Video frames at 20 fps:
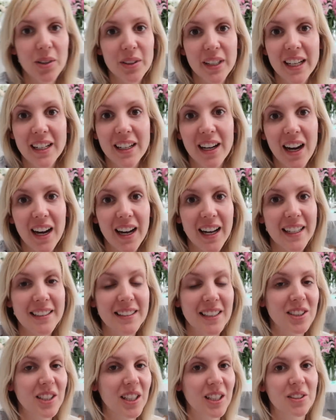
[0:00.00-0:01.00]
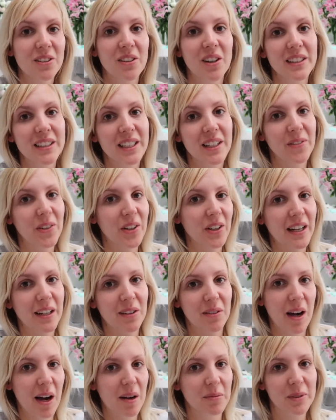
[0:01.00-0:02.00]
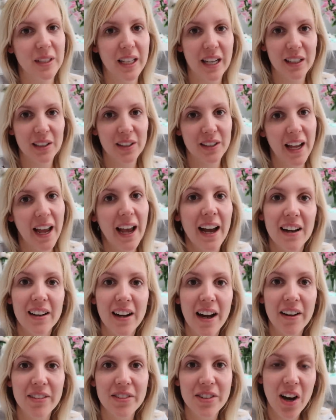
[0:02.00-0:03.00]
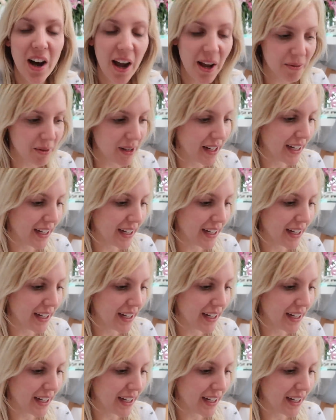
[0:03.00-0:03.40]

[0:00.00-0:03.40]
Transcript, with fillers: Morning, guys. I just thought I'd give you a little update on how our night